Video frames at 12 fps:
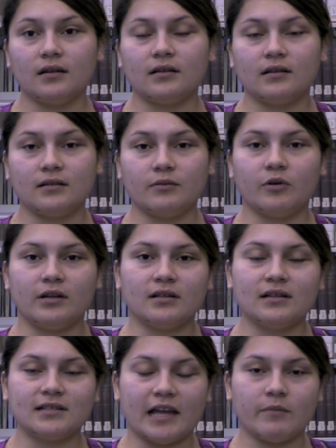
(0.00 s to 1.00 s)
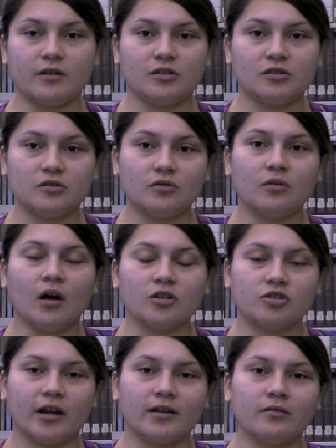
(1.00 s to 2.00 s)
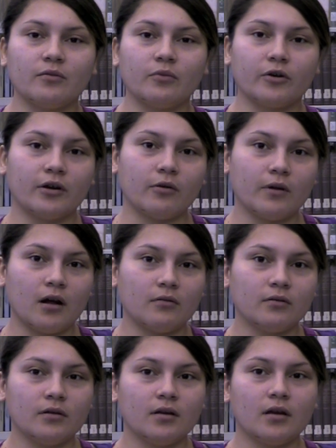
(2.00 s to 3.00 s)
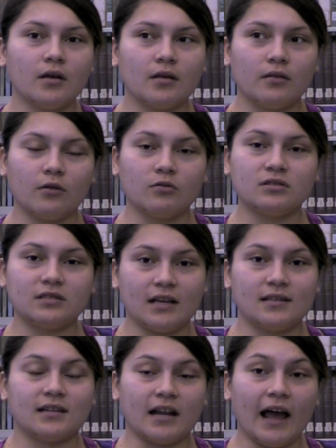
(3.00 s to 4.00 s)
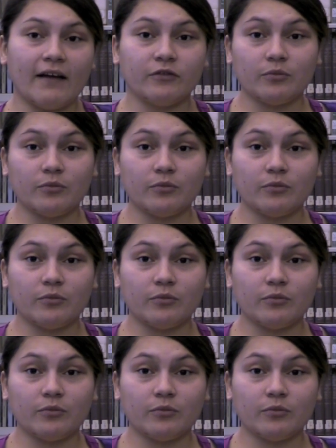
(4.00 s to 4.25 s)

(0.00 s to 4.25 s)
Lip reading: when an assignment is due, I'll try to work around those days that I have